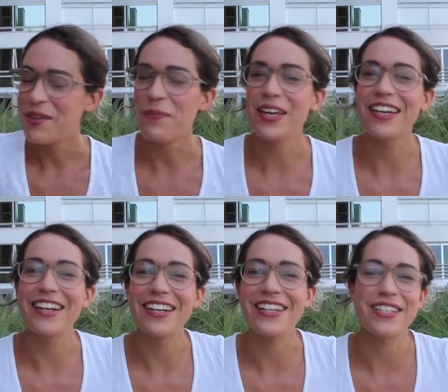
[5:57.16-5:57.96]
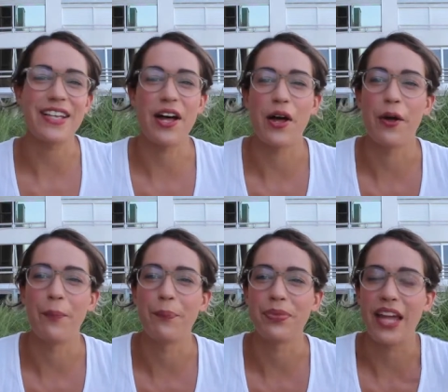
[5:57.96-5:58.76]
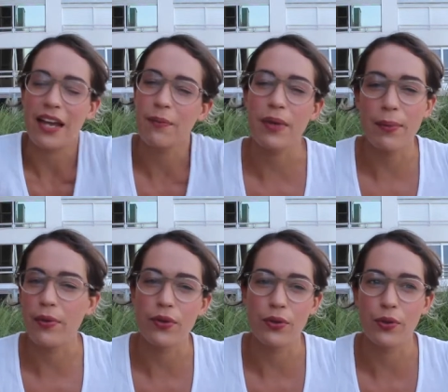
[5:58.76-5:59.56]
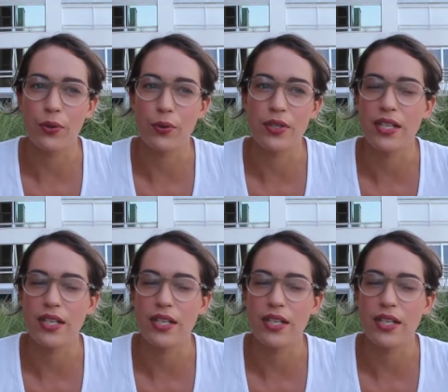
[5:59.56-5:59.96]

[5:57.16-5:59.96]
because um, like people who